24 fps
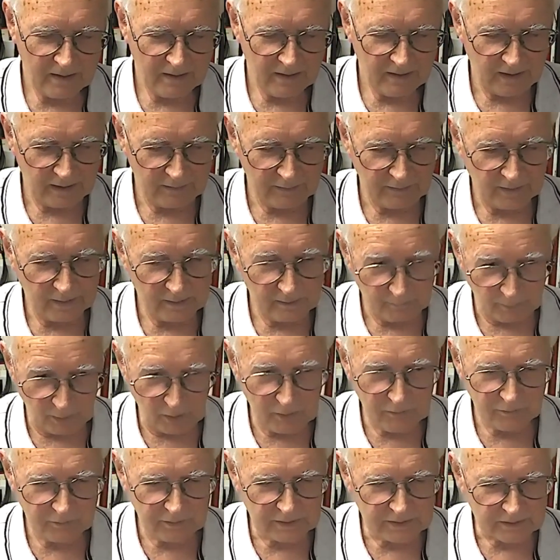and
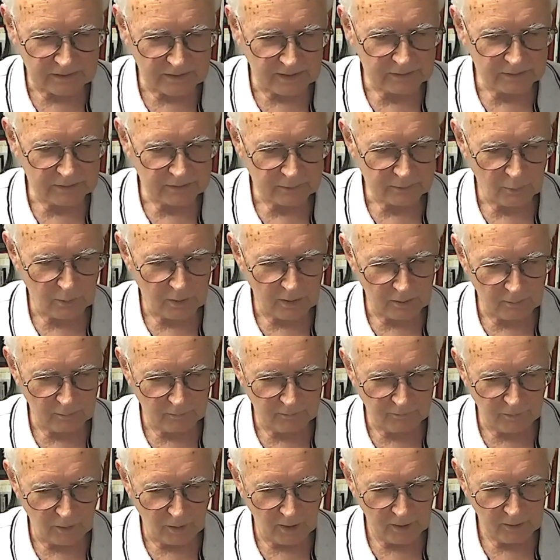both these lenses work
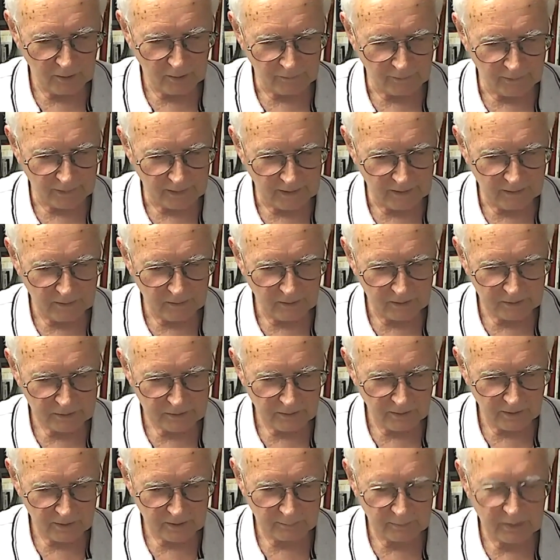fine on there, and I
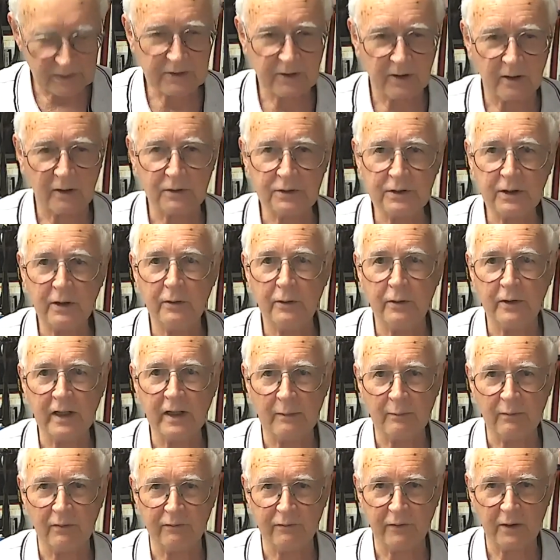tried them yesterday. I'll show you a
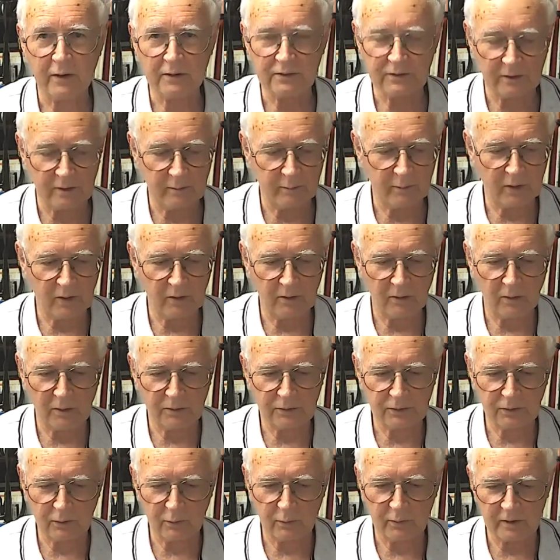couple of photos in a minute that I
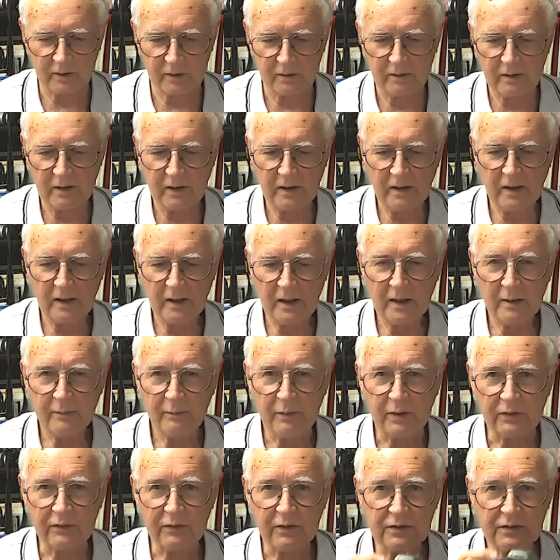took with it.
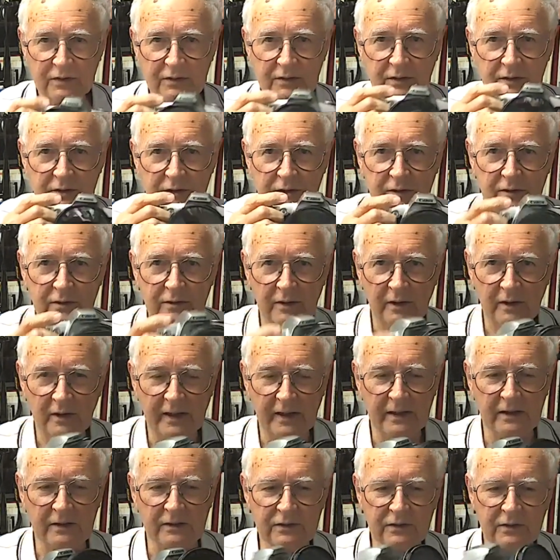But this
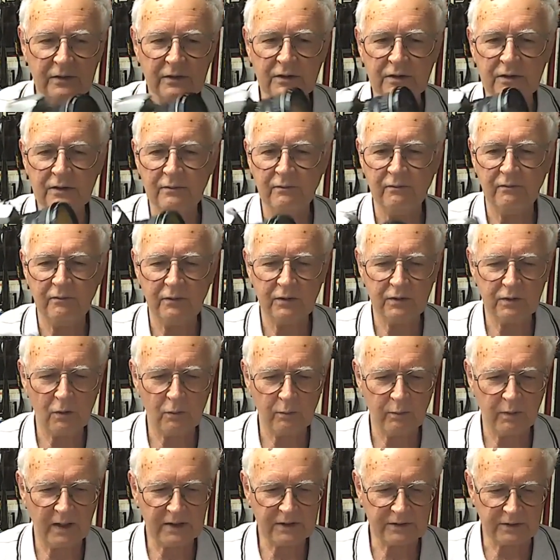lens it's all
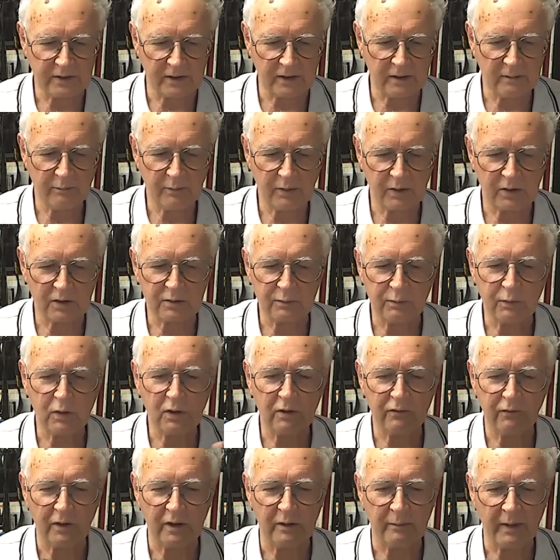plastic, but it's
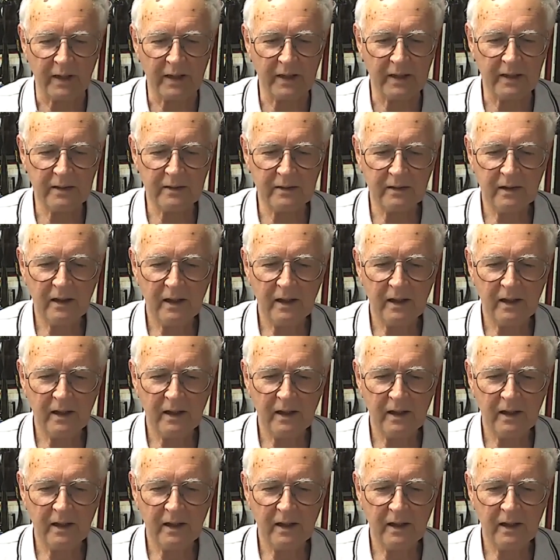beautifully made,